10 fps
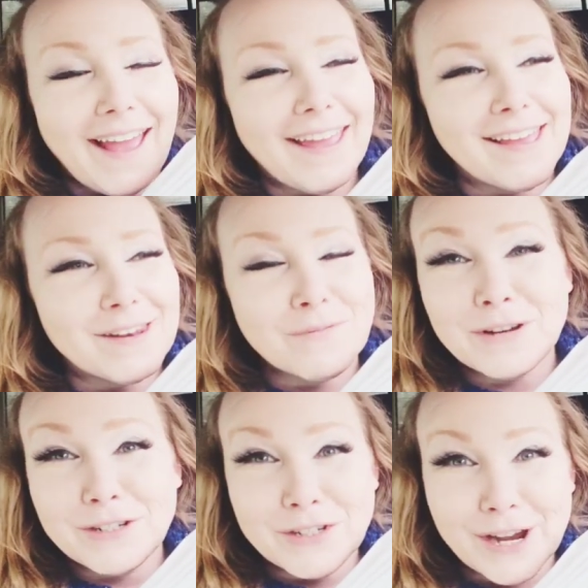and I
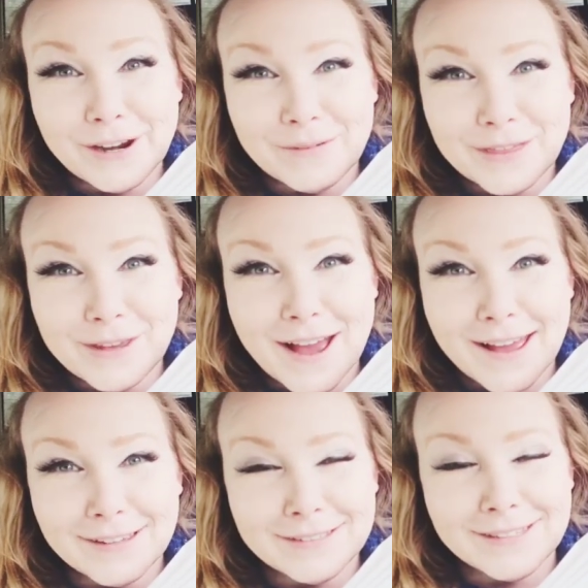wanted to share it with you
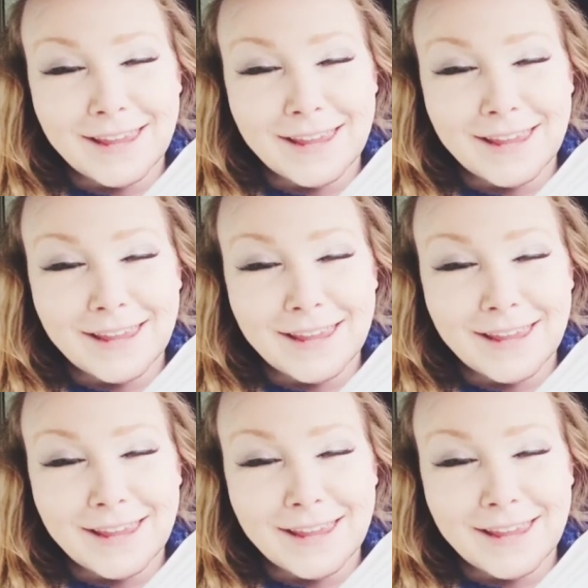guys,